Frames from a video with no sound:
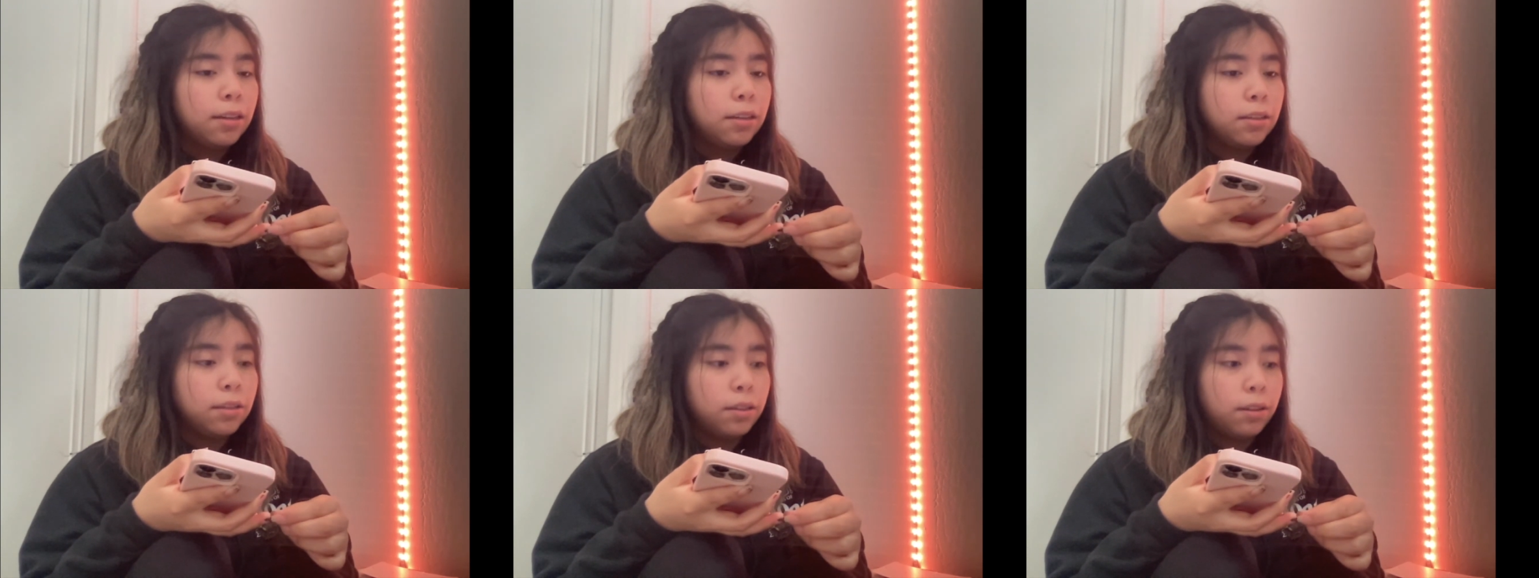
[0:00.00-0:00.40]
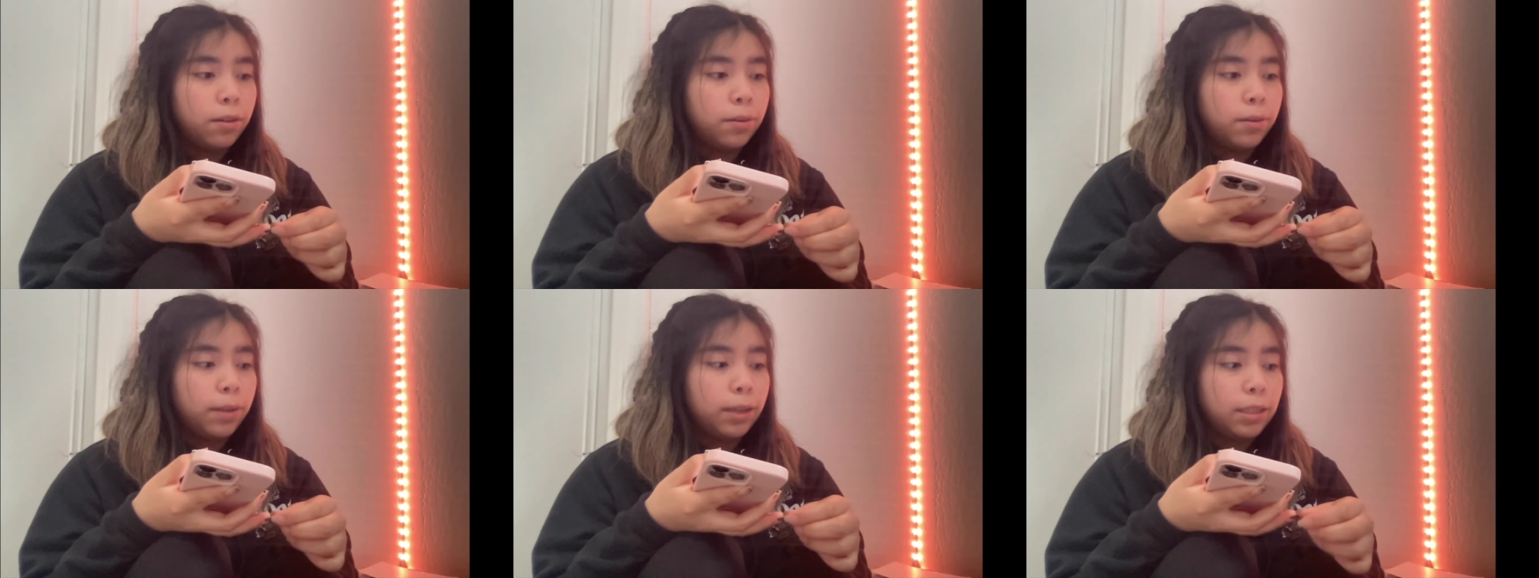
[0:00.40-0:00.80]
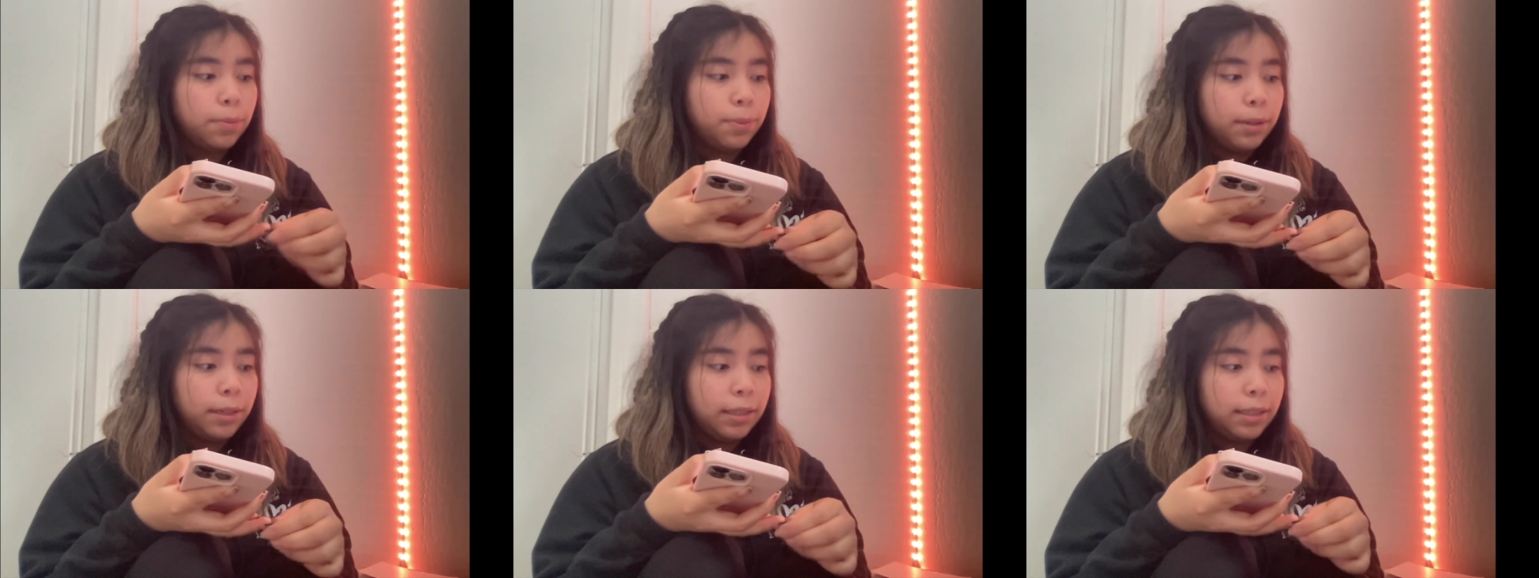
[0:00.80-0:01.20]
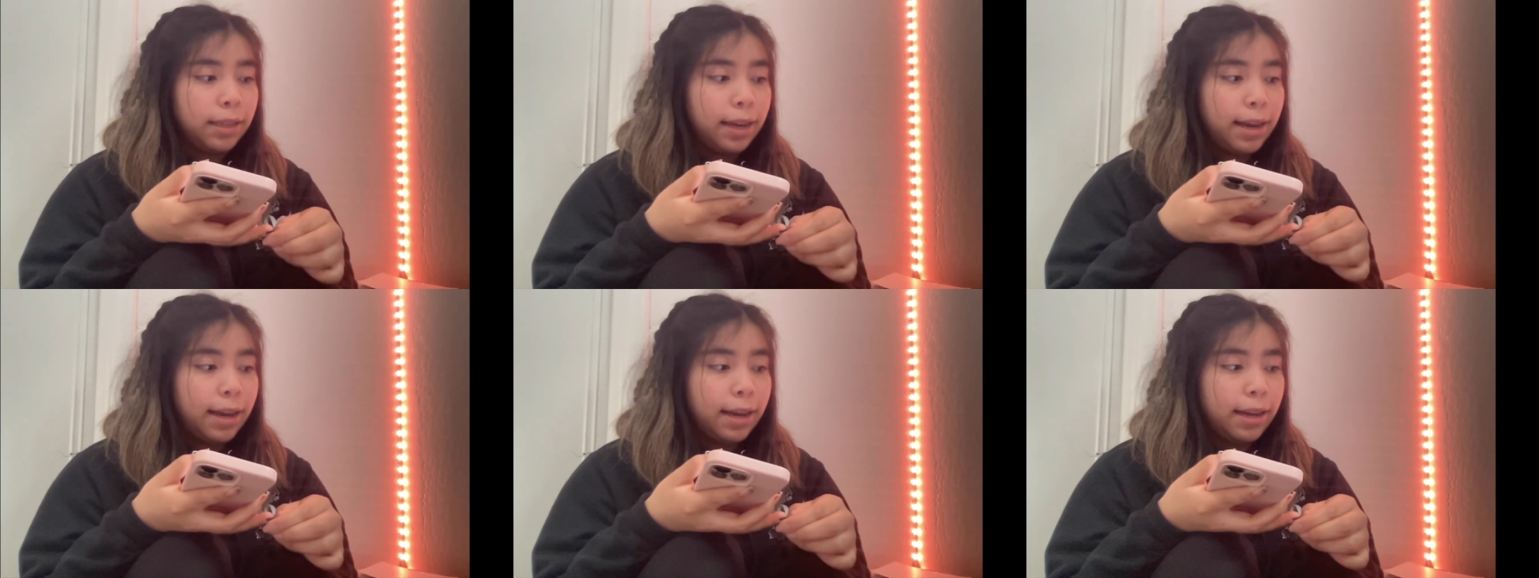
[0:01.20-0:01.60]
So that's pretty
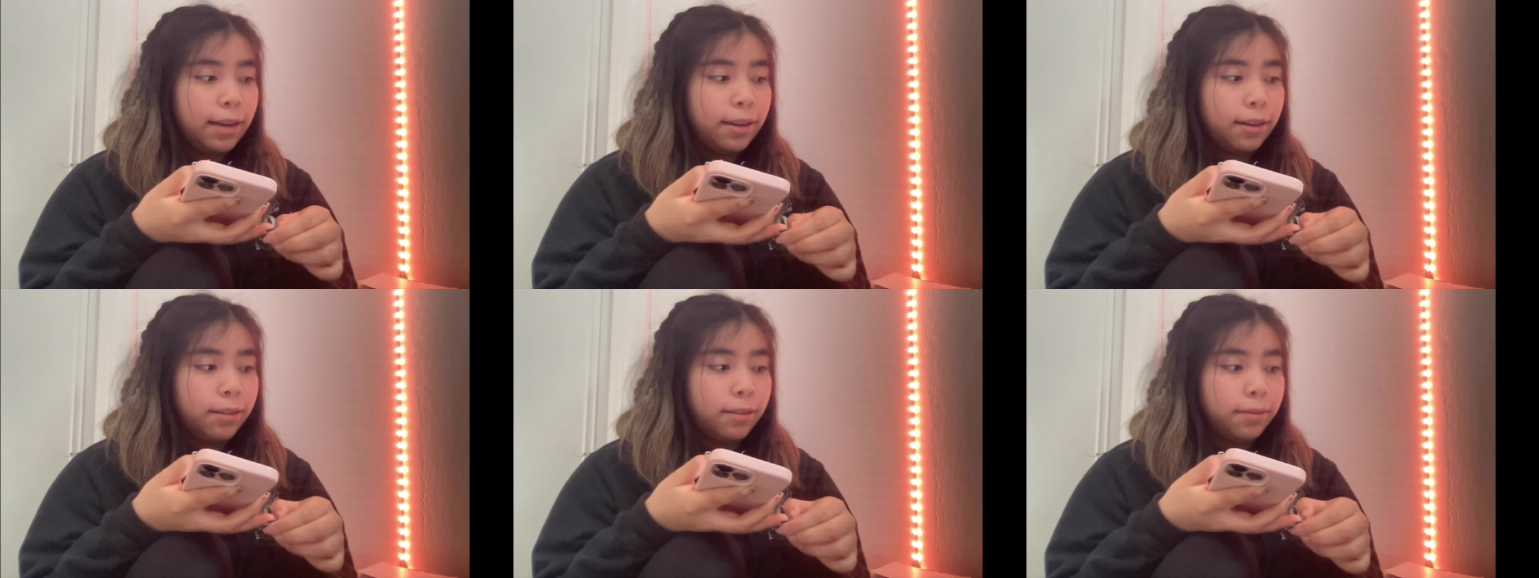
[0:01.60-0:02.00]
sad.